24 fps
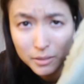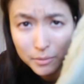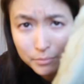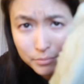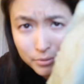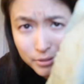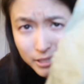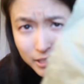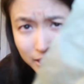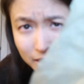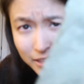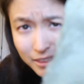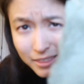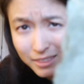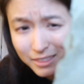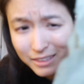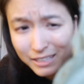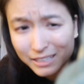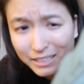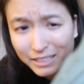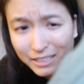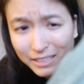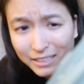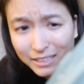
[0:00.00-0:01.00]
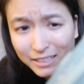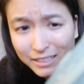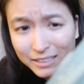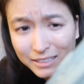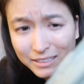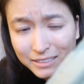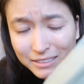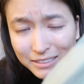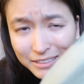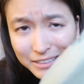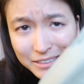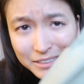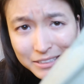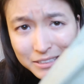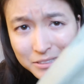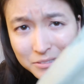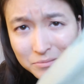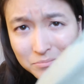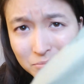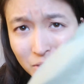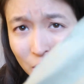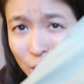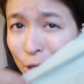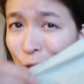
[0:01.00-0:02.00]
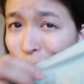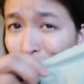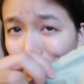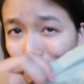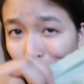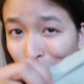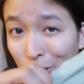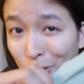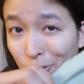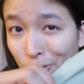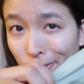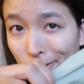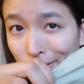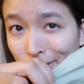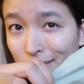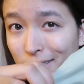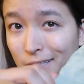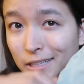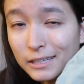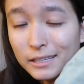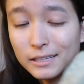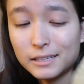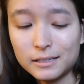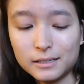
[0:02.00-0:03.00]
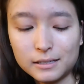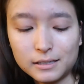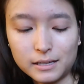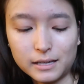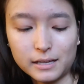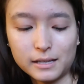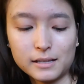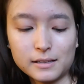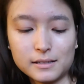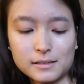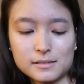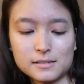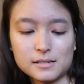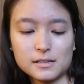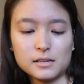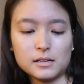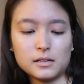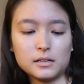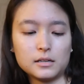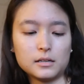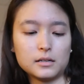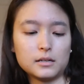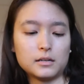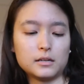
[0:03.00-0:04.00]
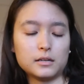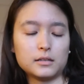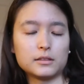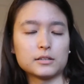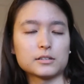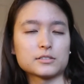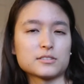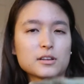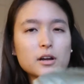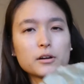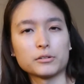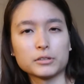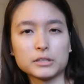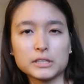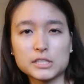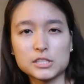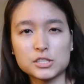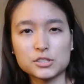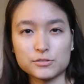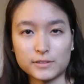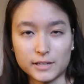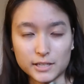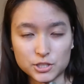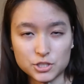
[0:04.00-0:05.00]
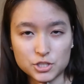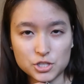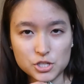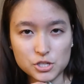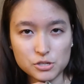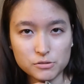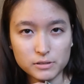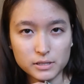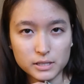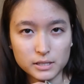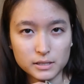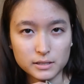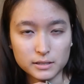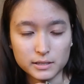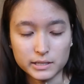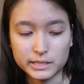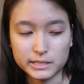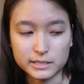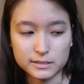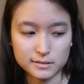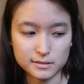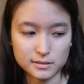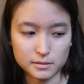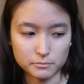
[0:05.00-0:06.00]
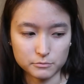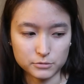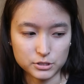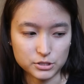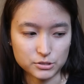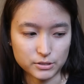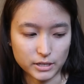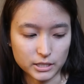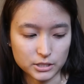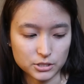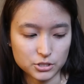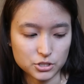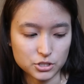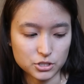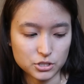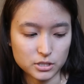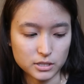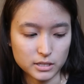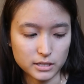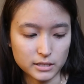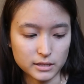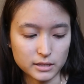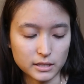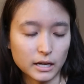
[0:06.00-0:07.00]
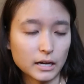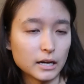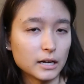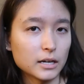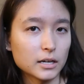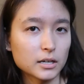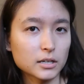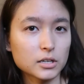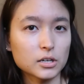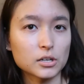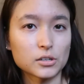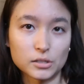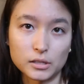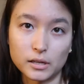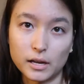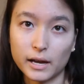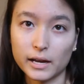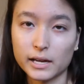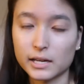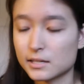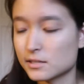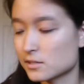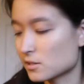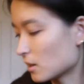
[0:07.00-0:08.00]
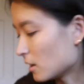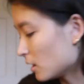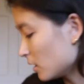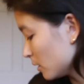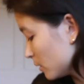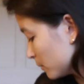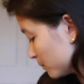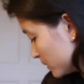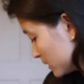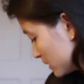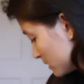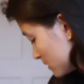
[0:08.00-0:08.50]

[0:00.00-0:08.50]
pretty thin and like not great quality, and there's not really stretch to it. There is some stretch in the Cult Gaia top